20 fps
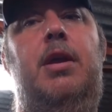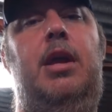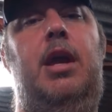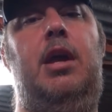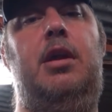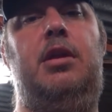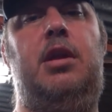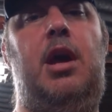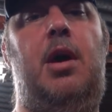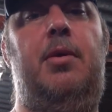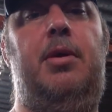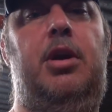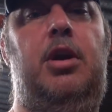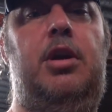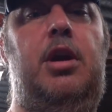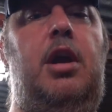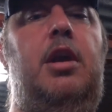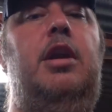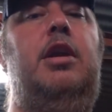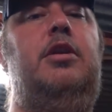the air is going. I
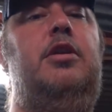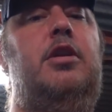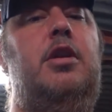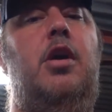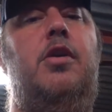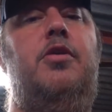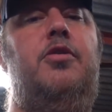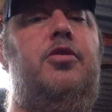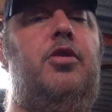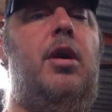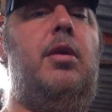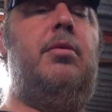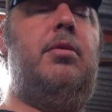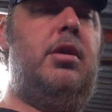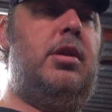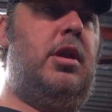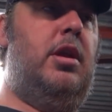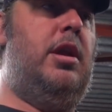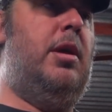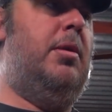don't need to know the drop,
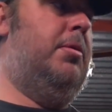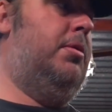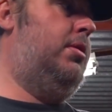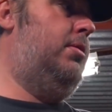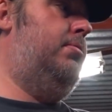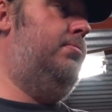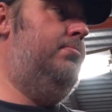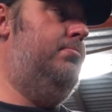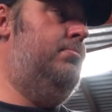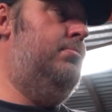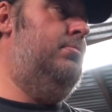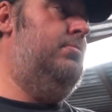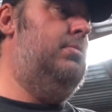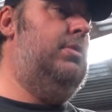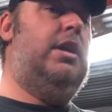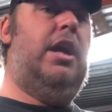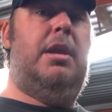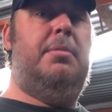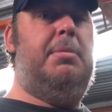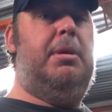because I know it's
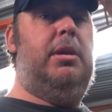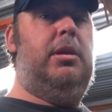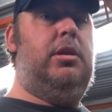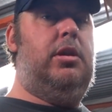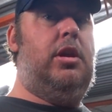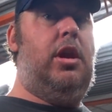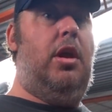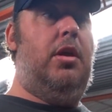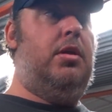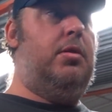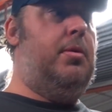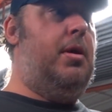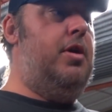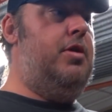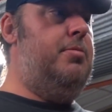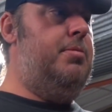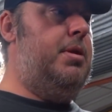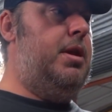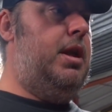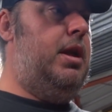going to be close to
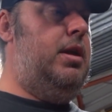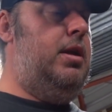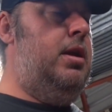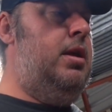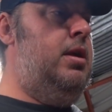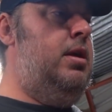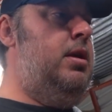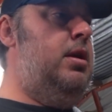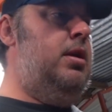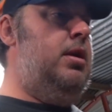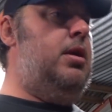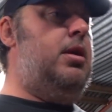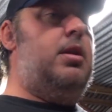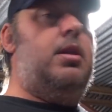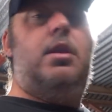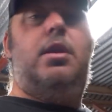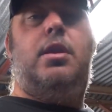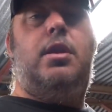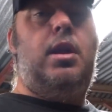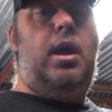100%.
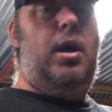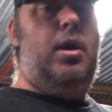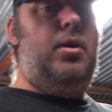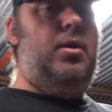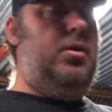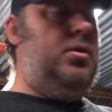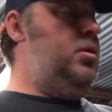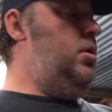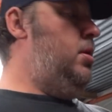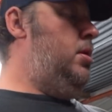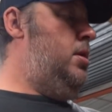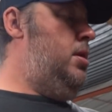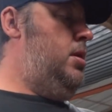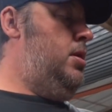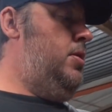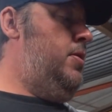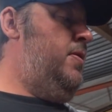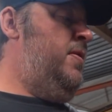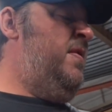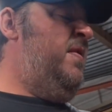So
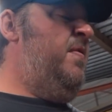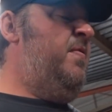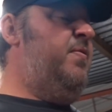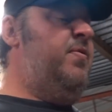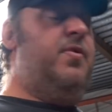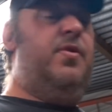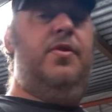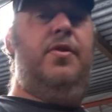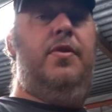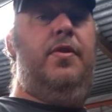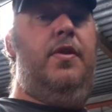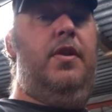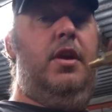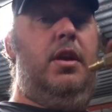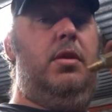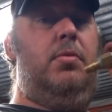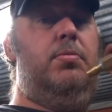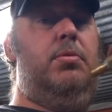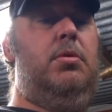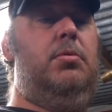
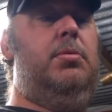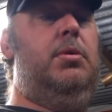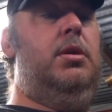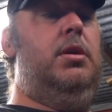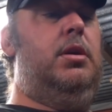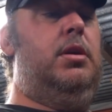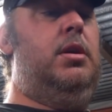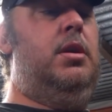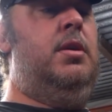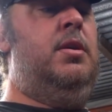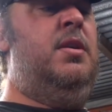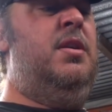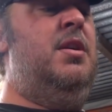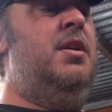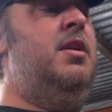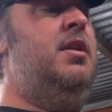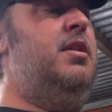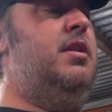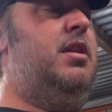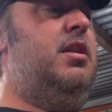this will work.
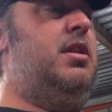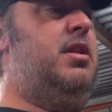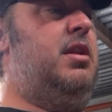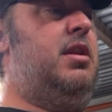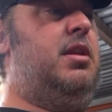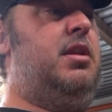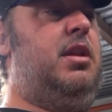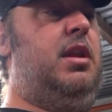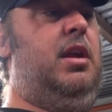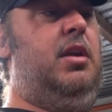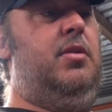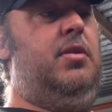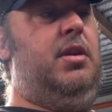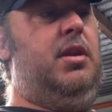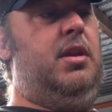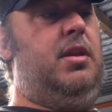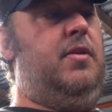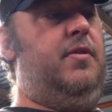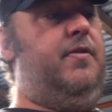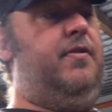This is a
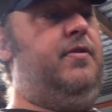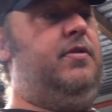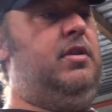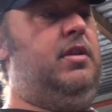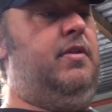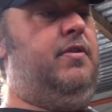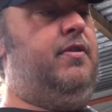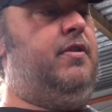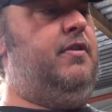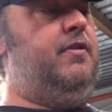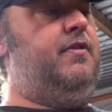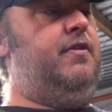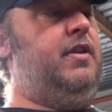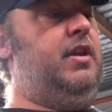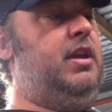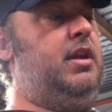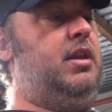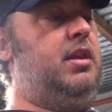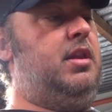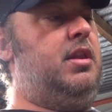series of different
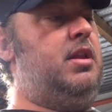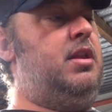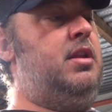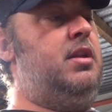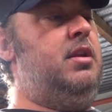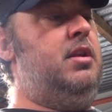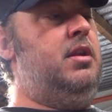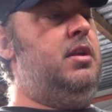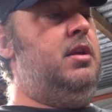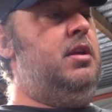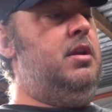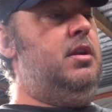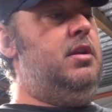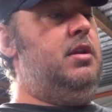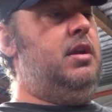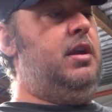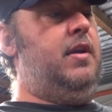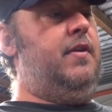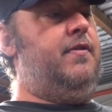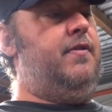fittings
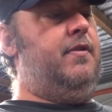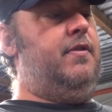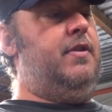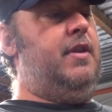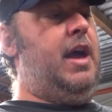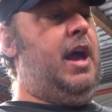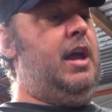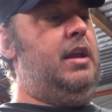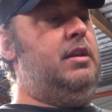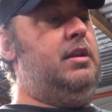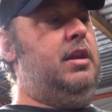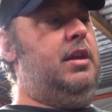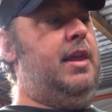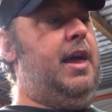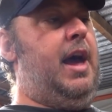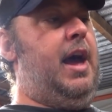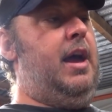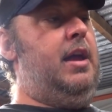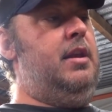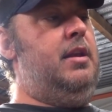to get from that to
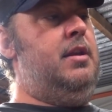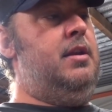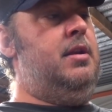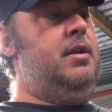that